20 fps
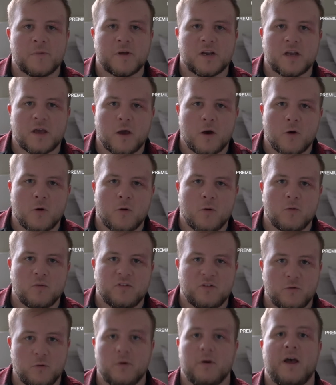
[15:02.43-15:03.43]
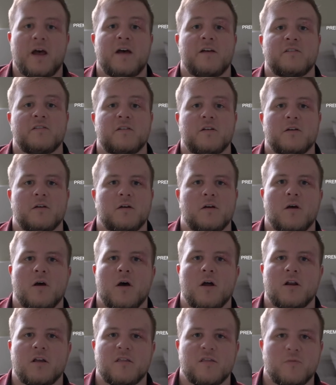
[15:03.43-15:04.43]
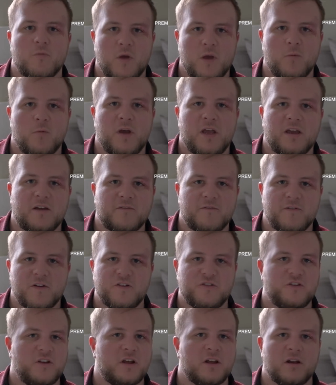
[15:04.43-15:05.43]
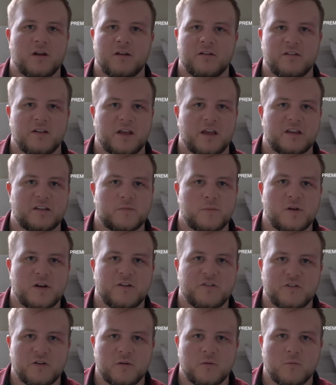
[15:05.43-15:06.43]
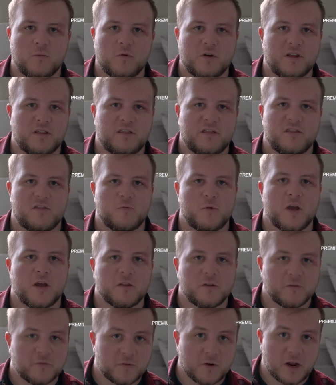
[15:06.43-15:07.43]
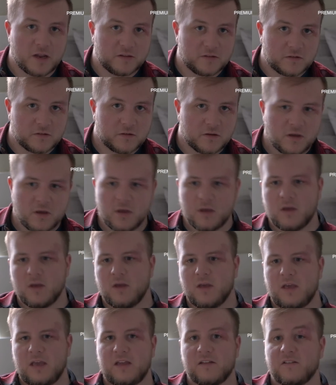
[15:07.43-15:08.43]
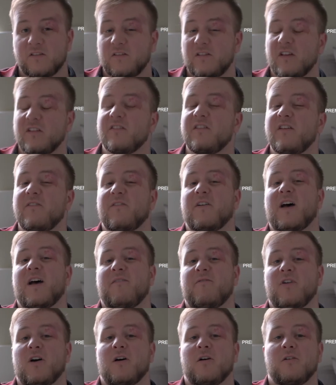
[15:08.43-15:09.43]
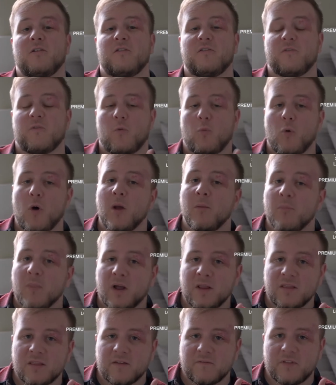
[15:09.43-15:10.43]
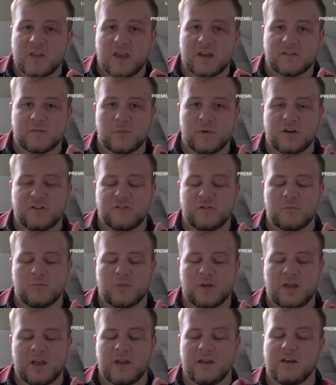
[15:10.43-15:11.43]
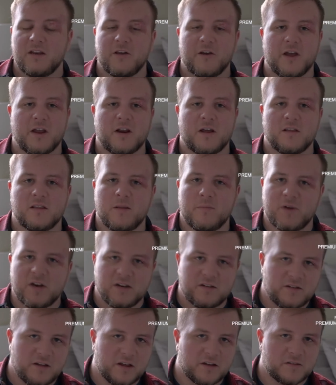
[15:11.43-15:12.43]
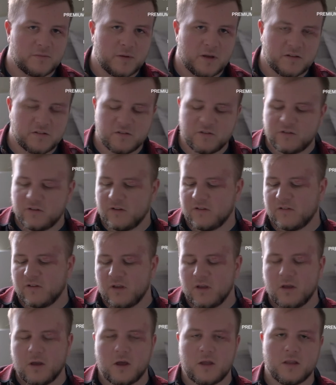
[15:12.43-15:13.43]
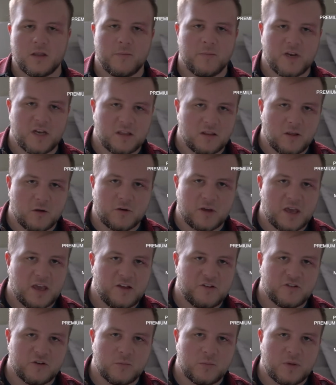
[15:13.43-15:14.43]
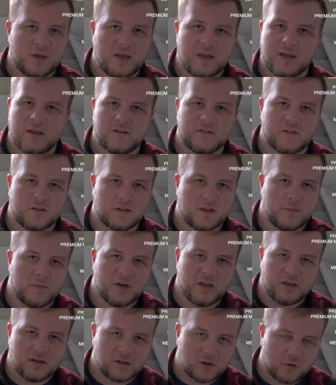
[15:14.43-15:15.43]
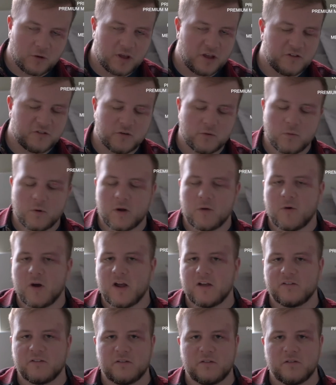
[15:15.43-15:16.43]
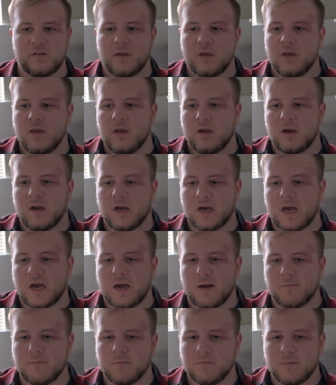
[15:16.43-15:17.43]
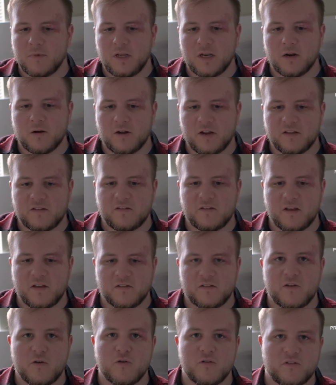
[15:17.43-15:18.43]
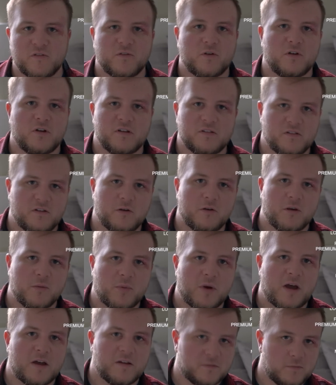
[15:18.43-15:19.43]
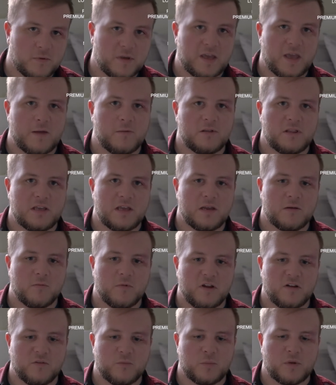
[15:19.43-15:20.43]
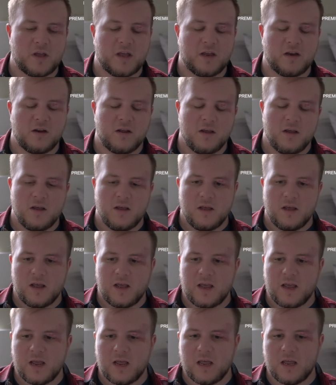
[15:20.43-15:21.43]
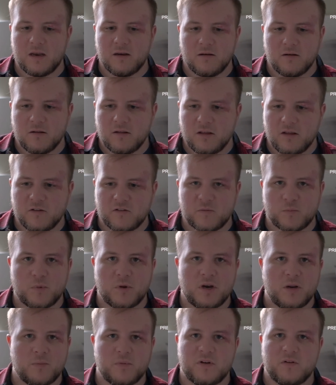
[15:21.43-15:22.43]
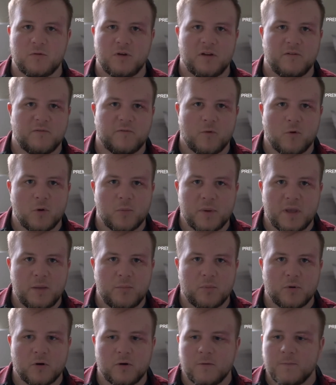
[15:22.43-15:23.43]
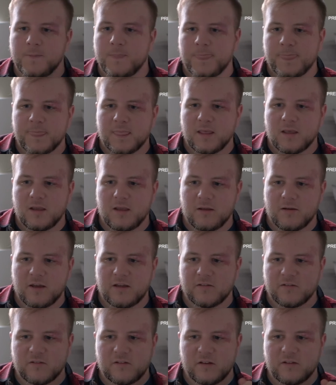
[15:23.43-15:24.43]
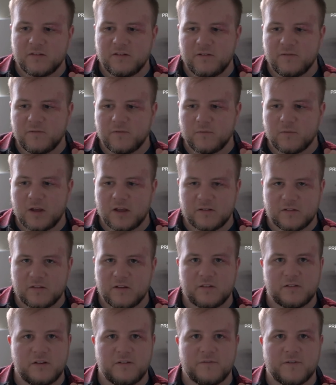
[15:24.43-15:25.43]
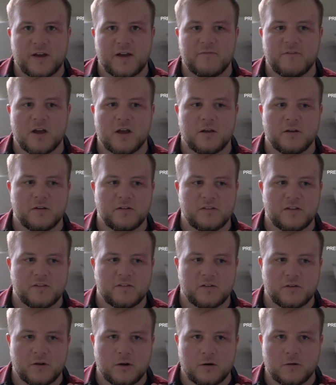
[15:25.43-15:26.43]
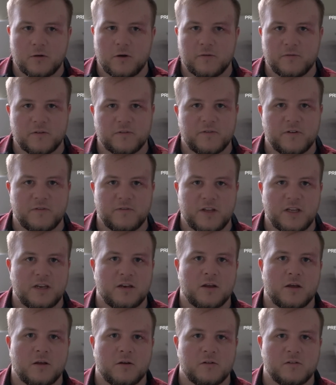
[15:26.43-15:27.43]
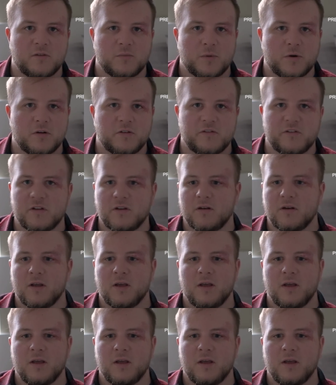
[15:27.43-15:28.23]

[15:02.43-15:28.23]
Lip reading: going to go to Alaska on a 3-week fishing and hunting expedition with 3 other friends. It's $65 for 1 month of the expedition plan. You get unlimited text messages, unlimited location pings, unlimited location requests. You know, it's as useful as you can possibly get with the InReach plan. And you split it between 4 people at $65. That's a little over $15 a person.